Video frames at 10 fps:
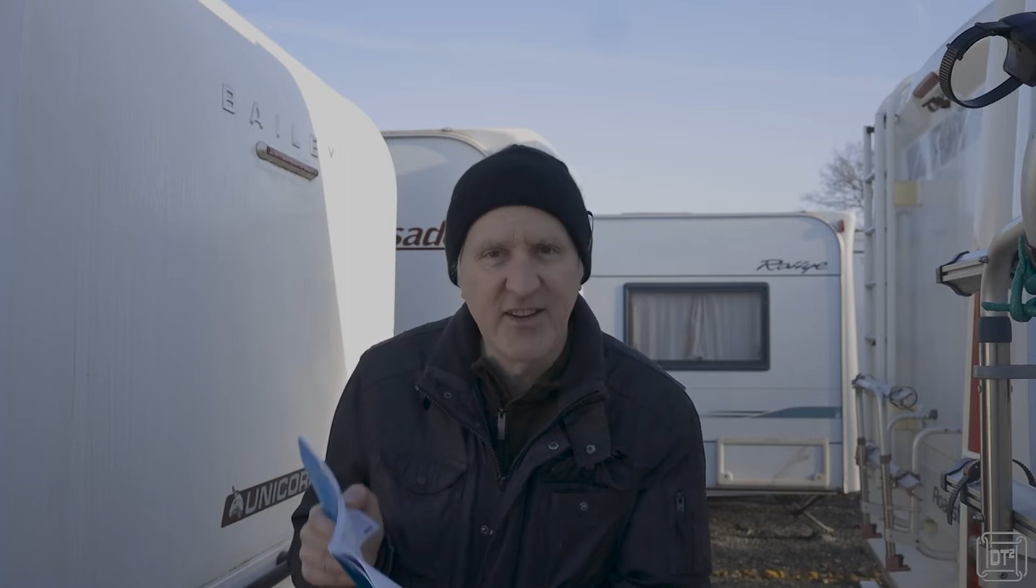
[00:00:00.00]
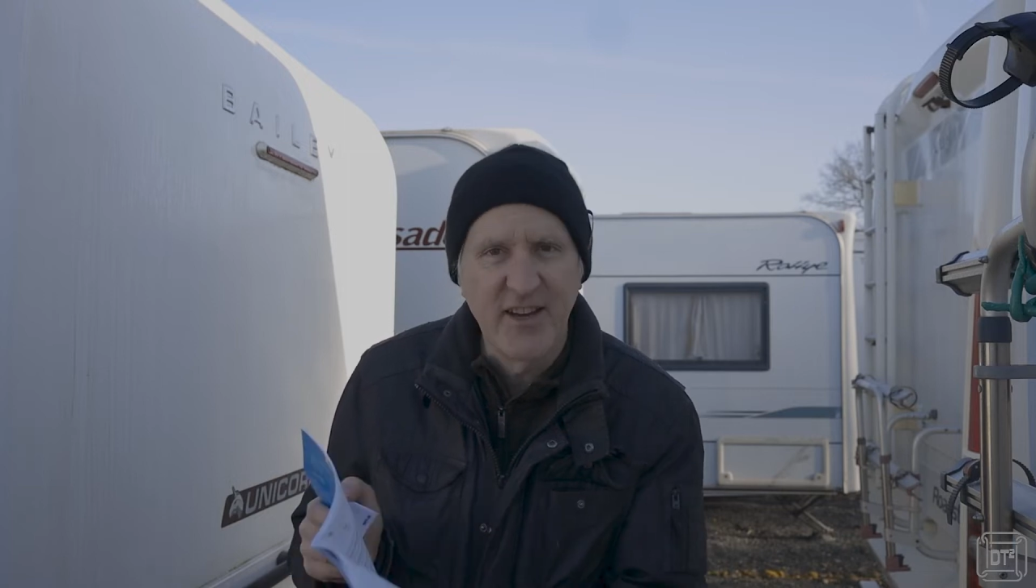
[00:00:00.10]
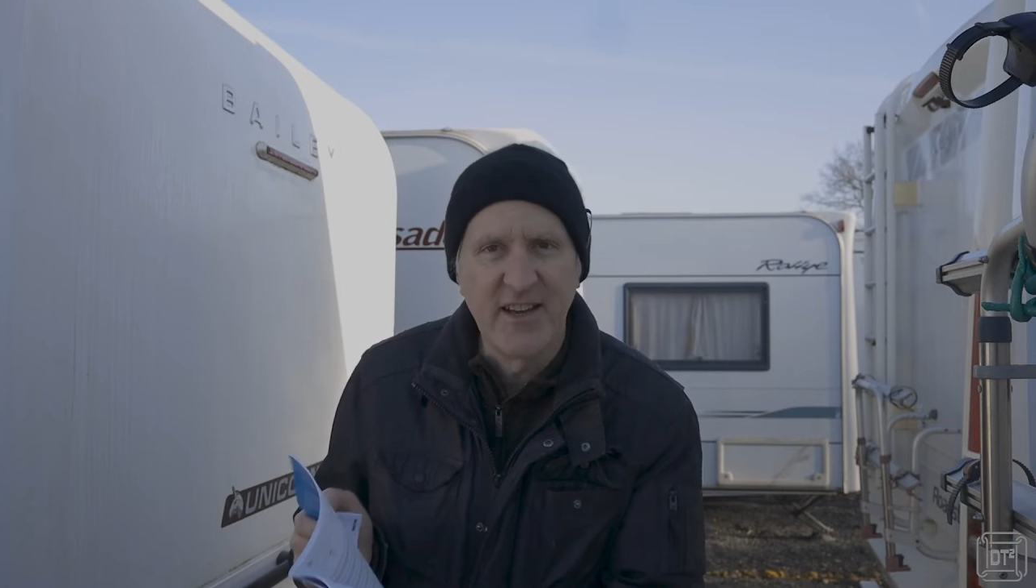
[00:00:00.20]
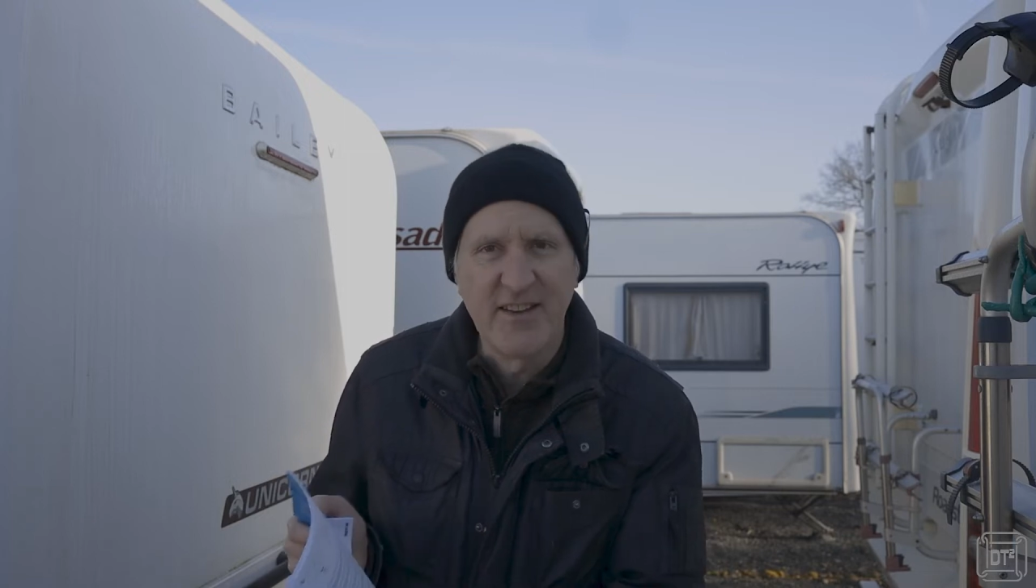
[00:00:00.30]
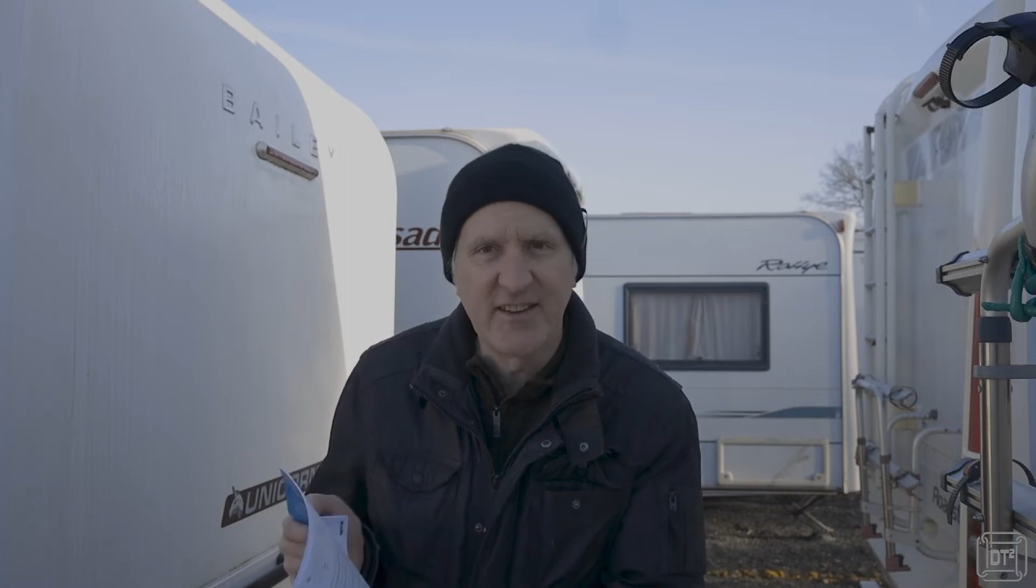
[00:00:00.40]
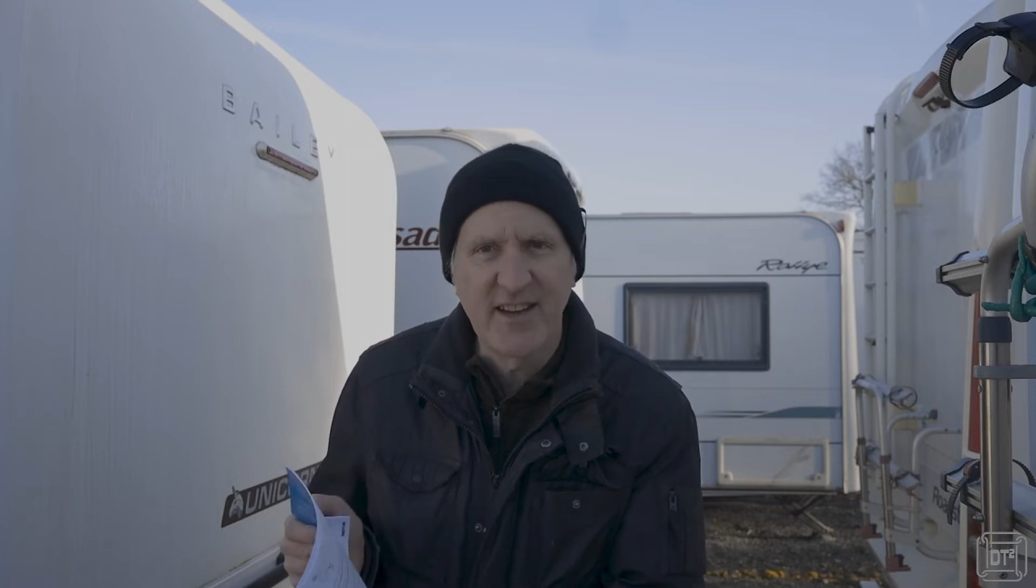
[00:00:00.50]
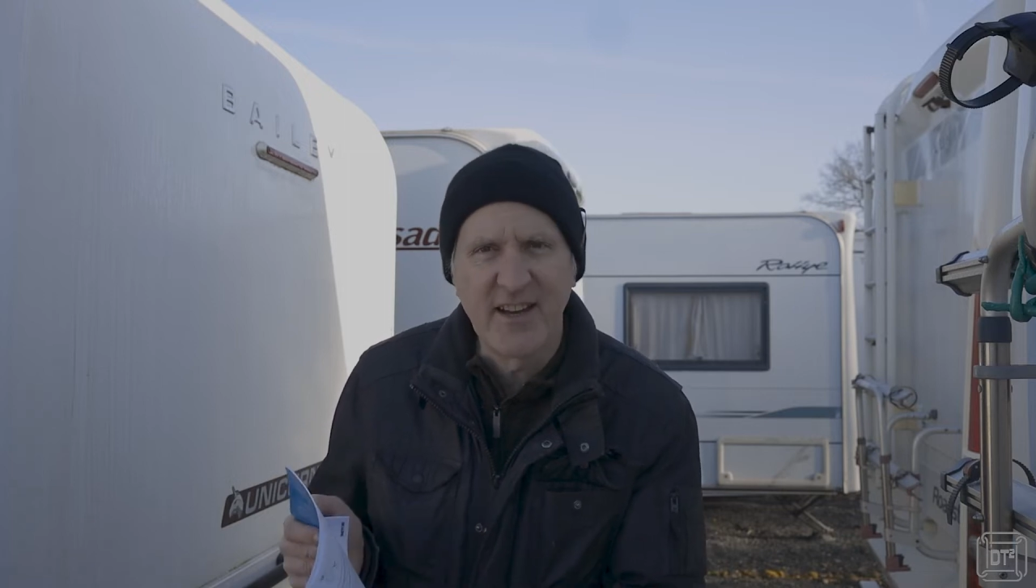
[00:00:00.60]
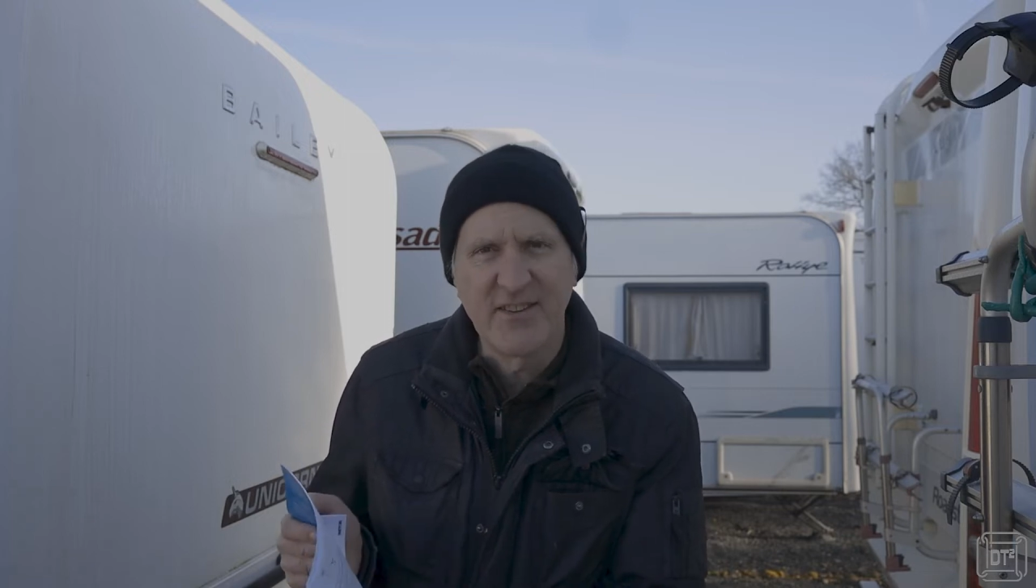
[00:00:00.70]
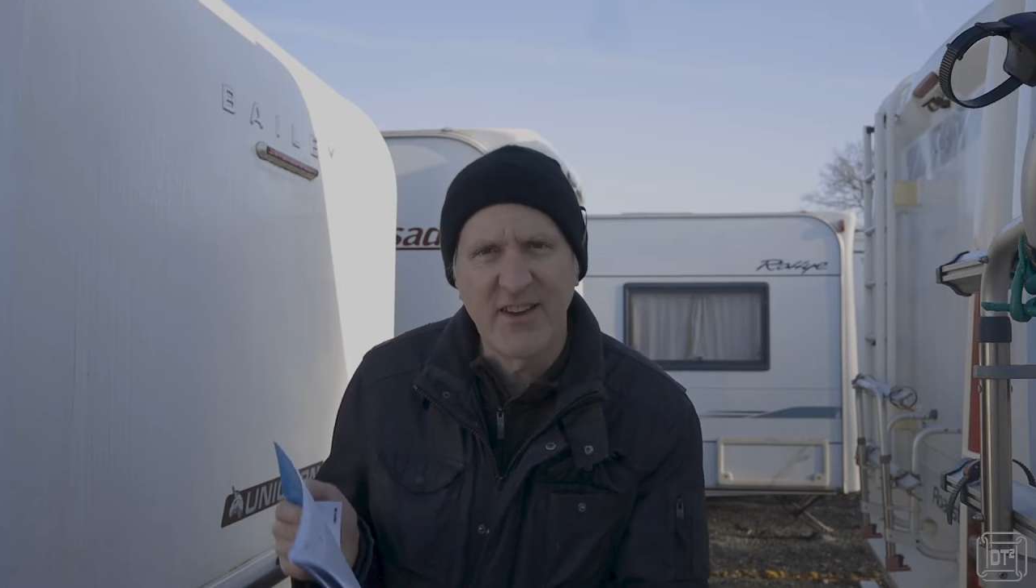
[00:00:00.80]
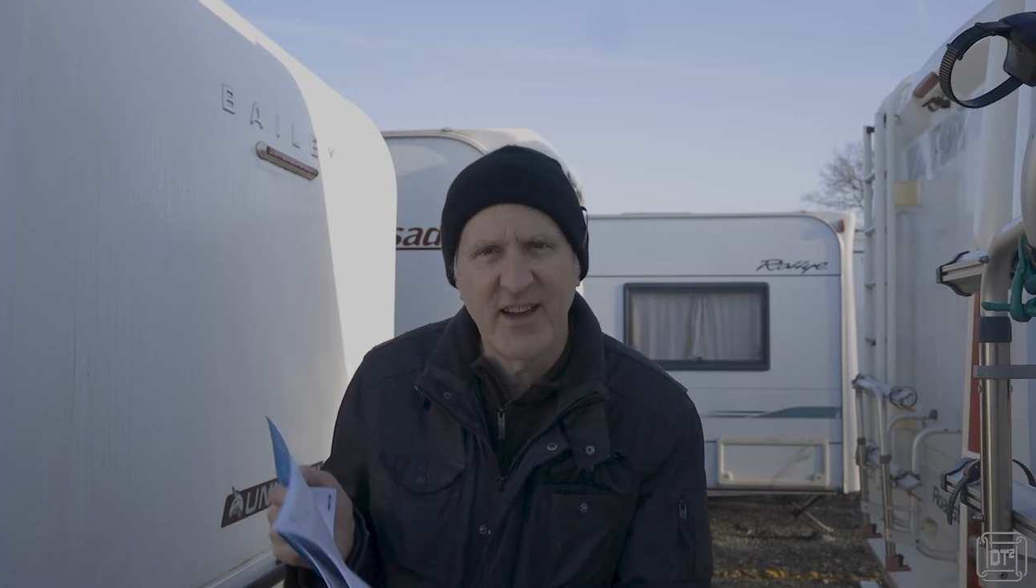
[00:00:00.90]
an
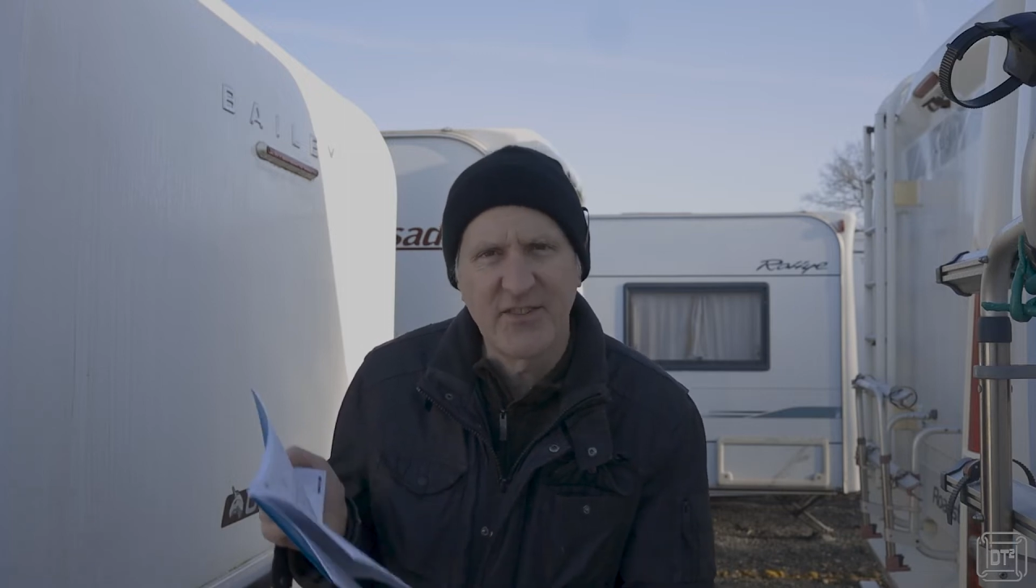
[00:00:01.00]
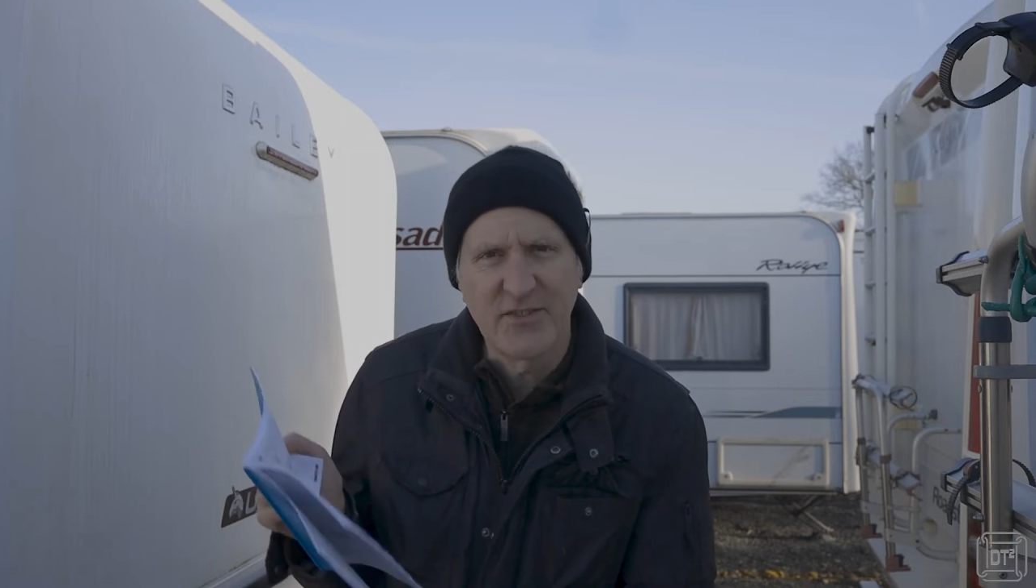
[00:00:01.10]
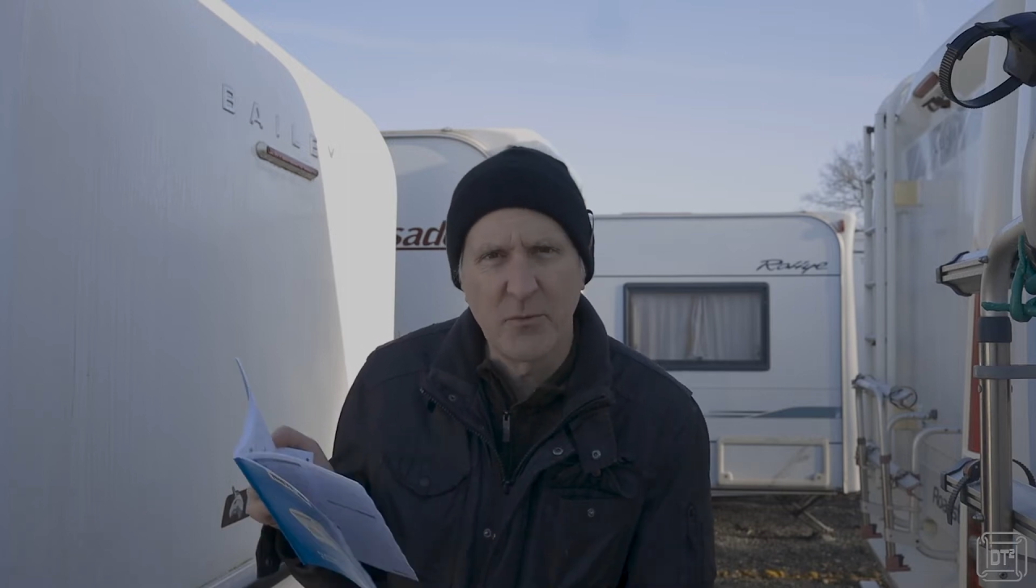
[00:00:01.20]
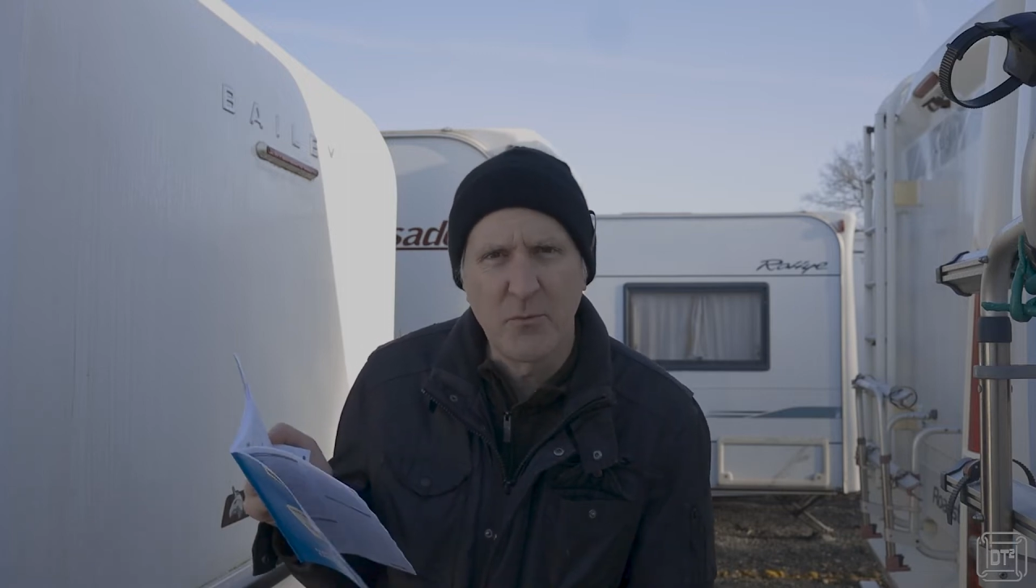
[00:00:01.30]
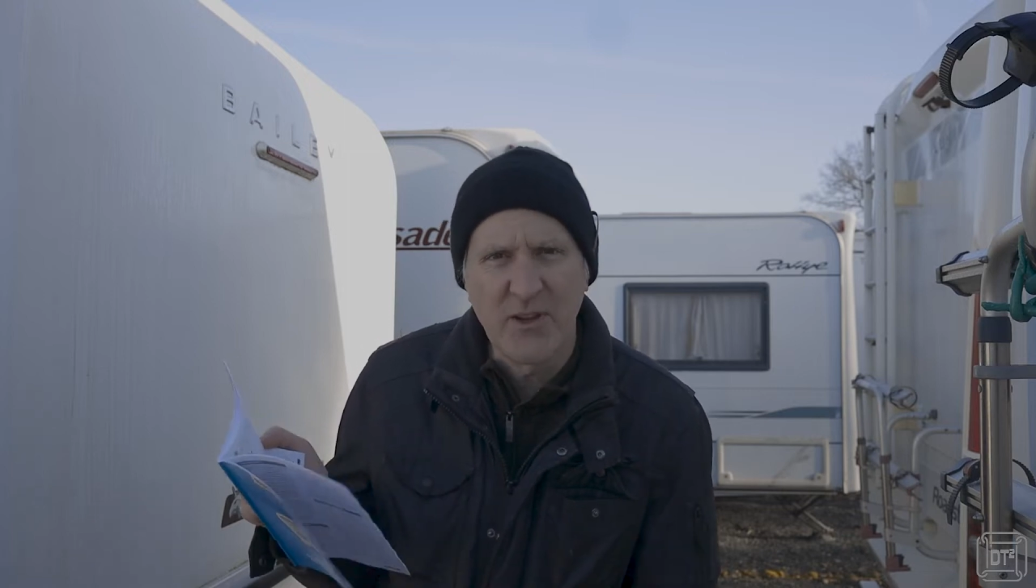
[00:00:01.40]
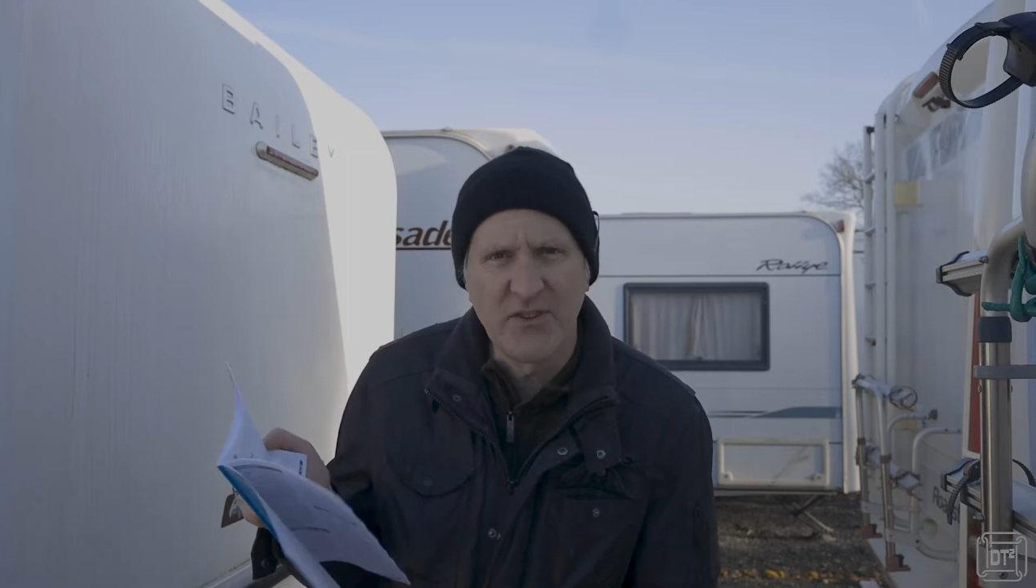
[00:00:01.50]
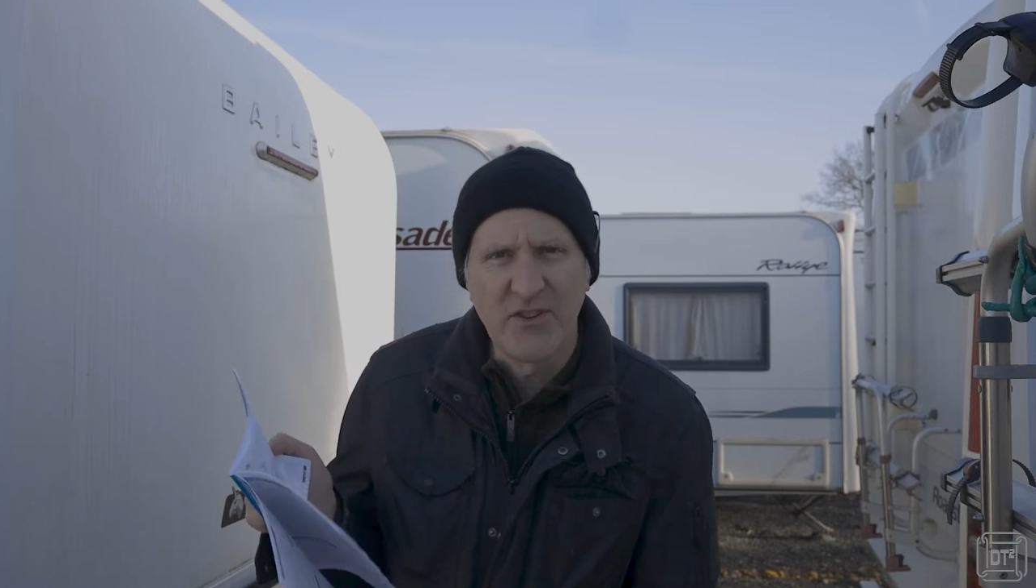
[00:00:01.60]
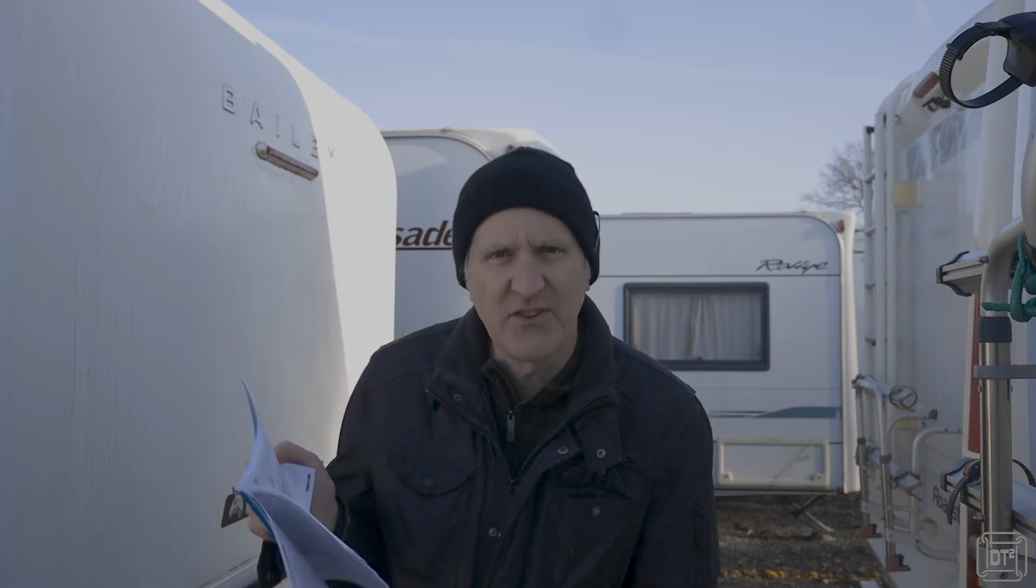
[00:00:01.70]
indicator as to which